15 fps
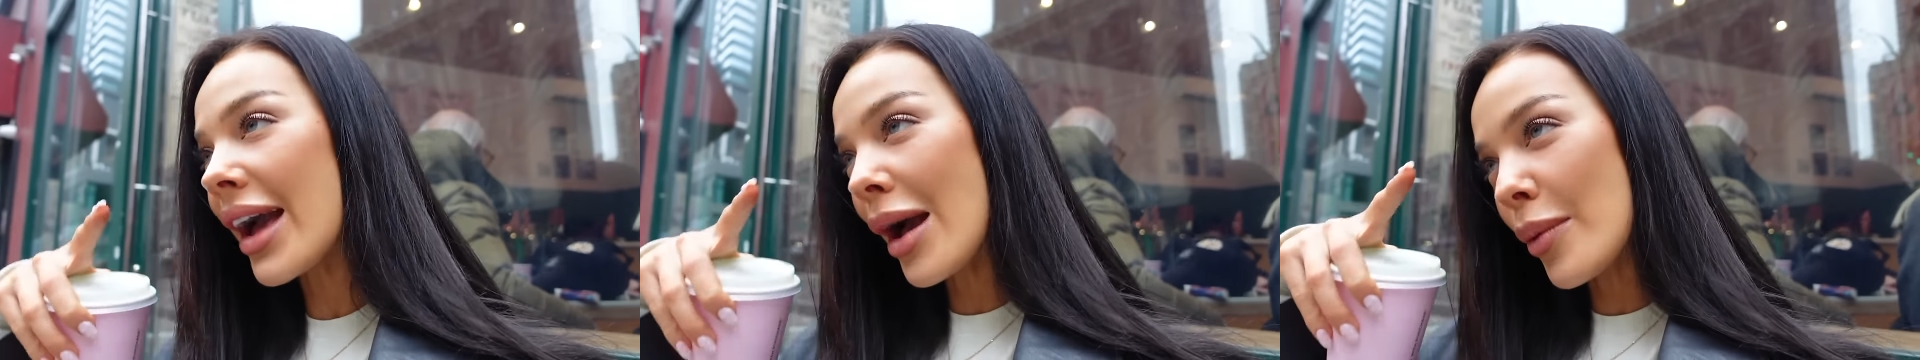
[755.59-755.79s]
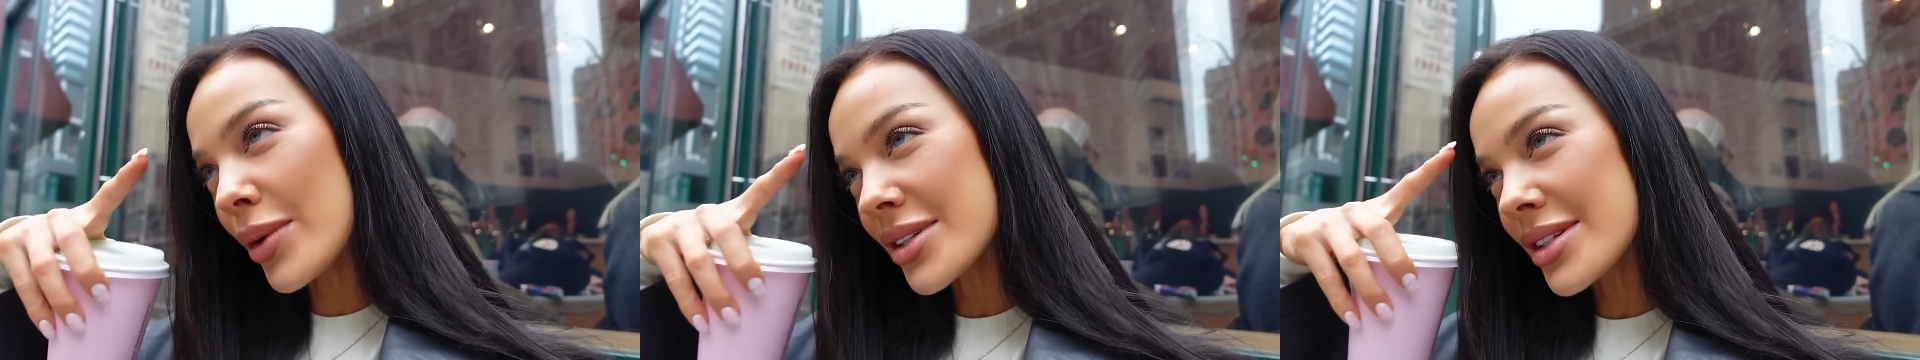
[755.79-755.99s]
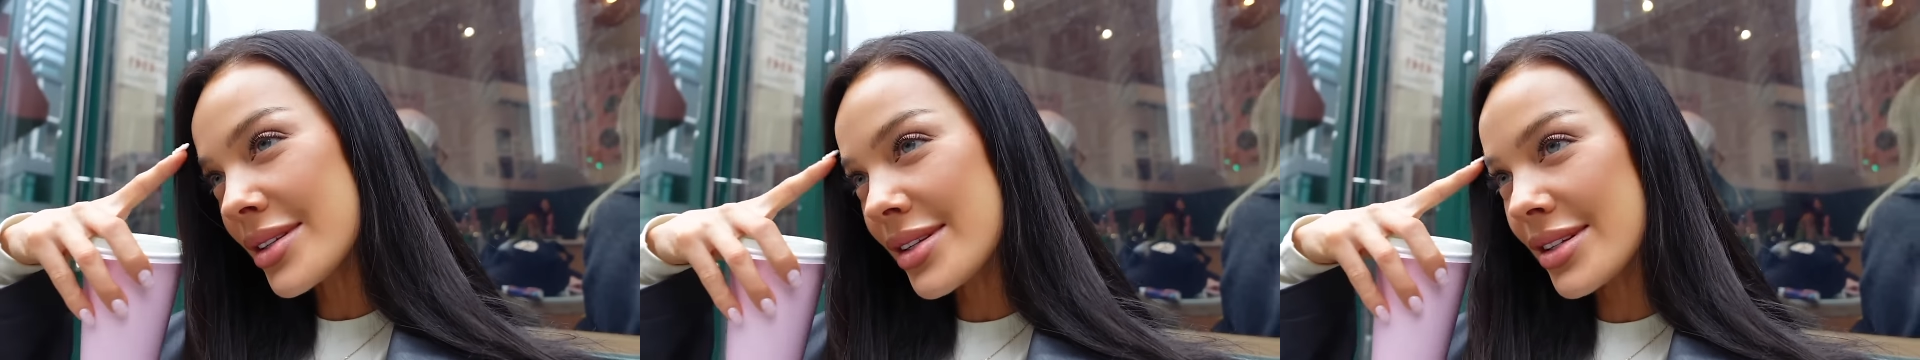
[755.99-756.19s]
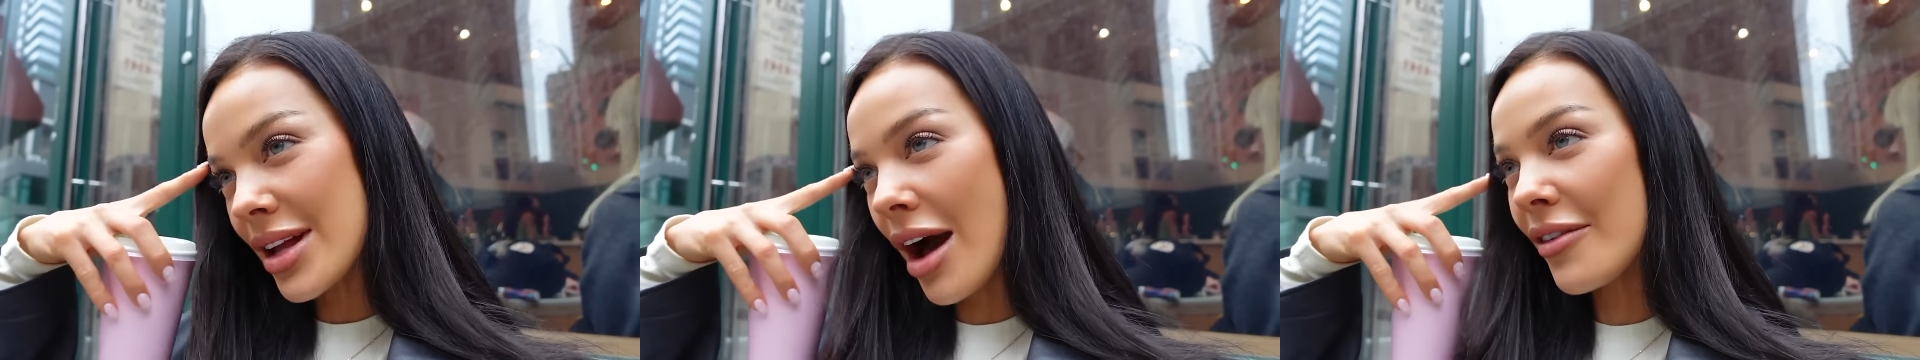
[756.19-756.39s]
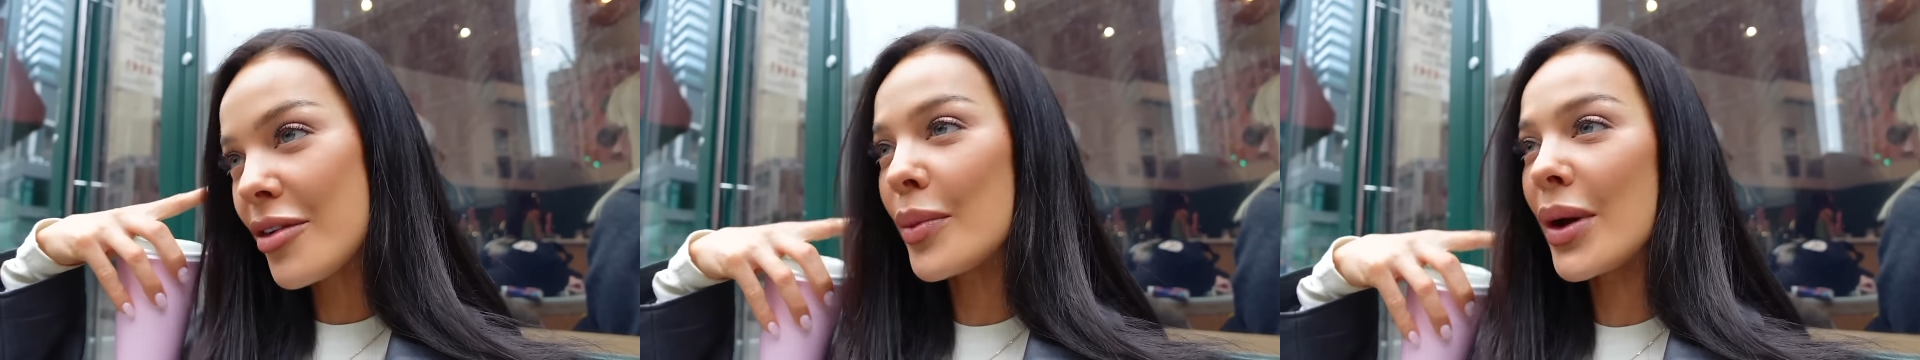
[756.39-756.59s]
I wasn't
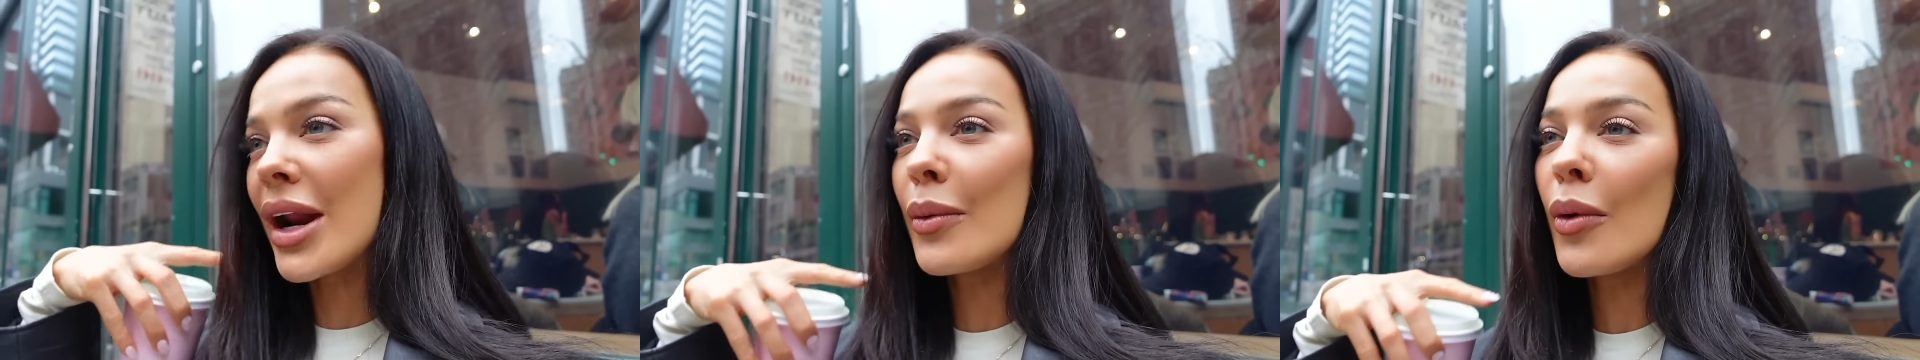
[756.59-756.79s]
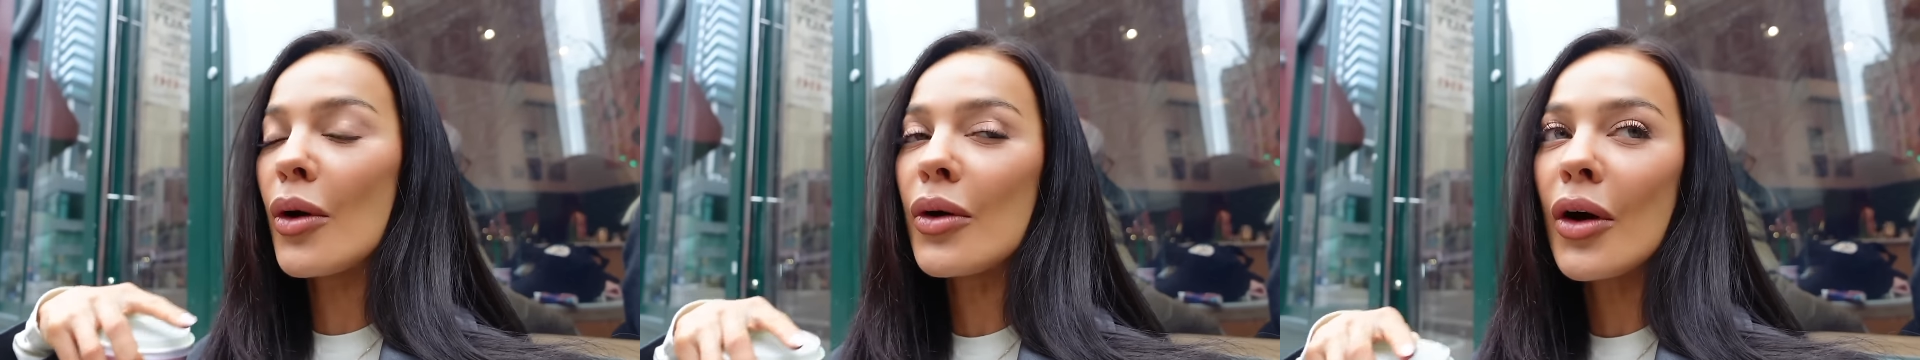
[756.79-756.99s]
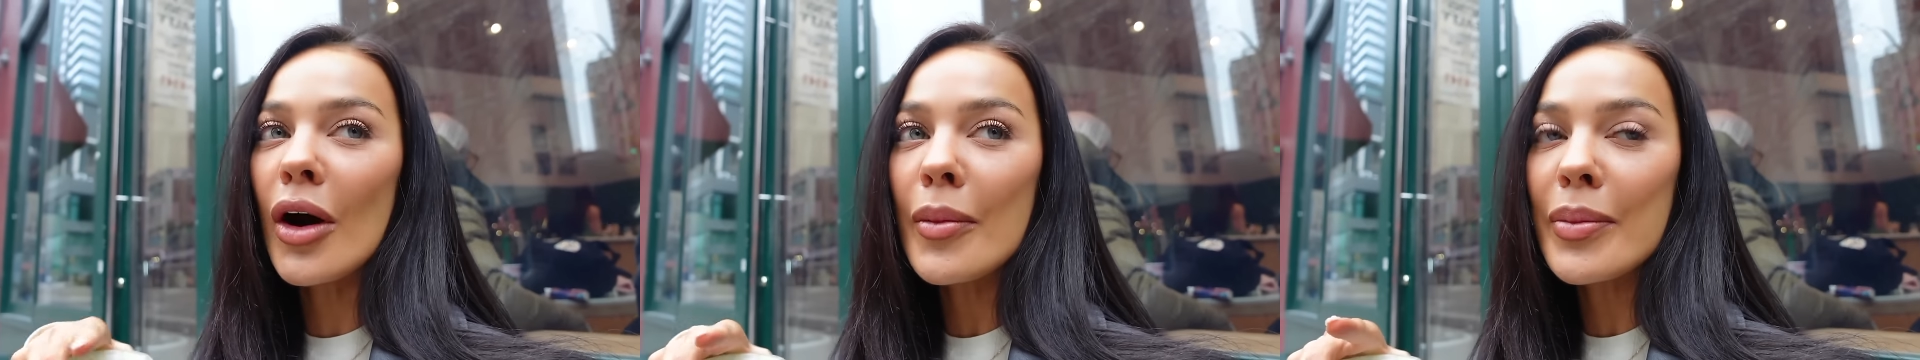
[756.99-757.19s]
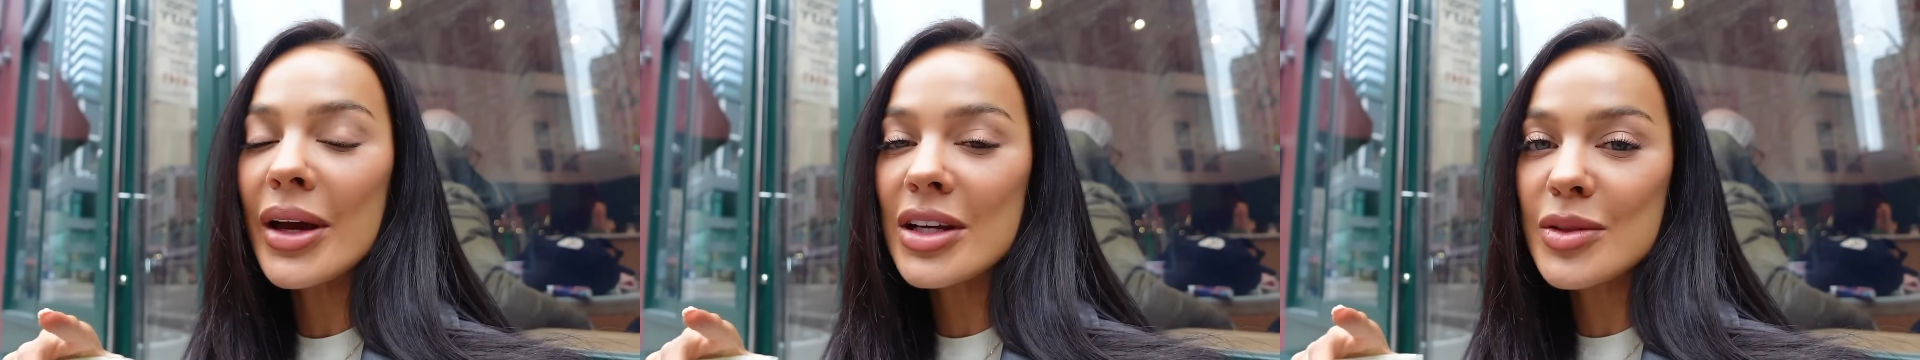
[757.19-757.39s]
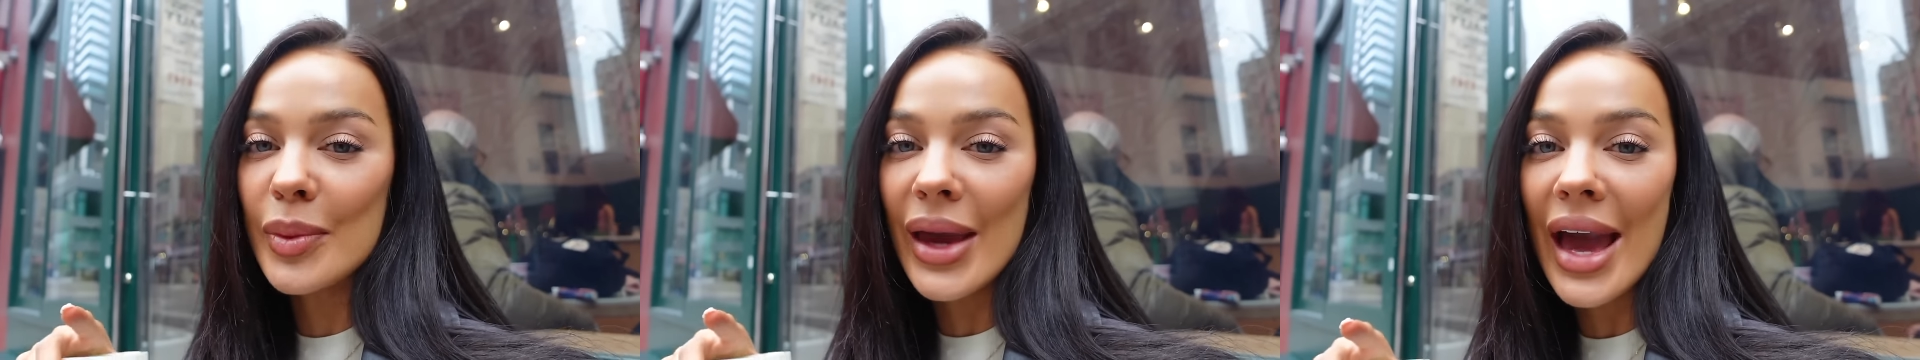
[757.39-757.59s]
starving when I woke up
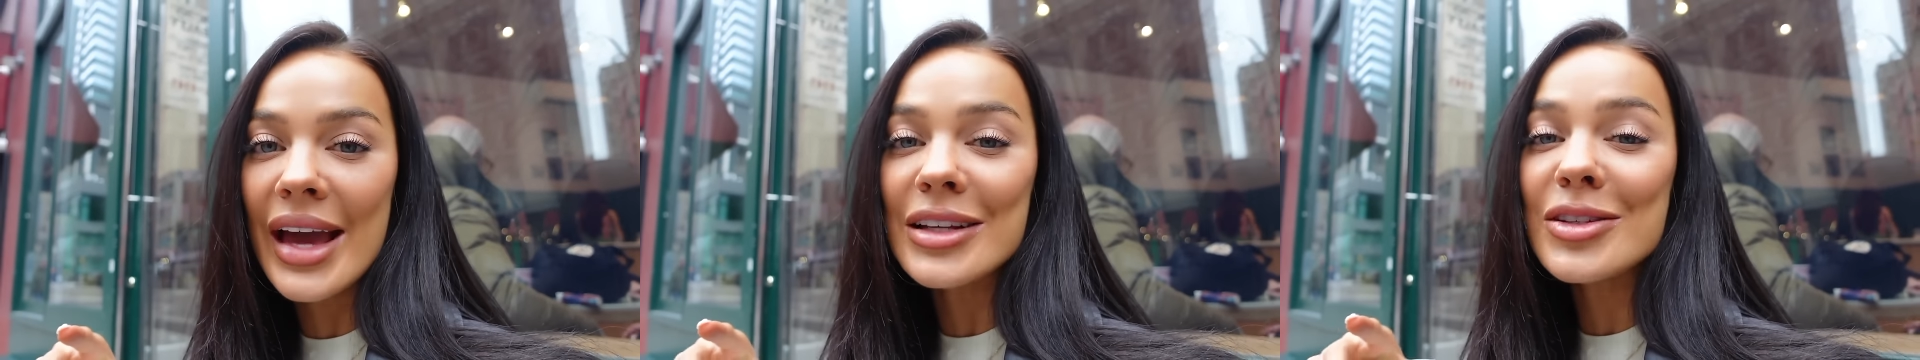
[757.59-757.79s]
because we ate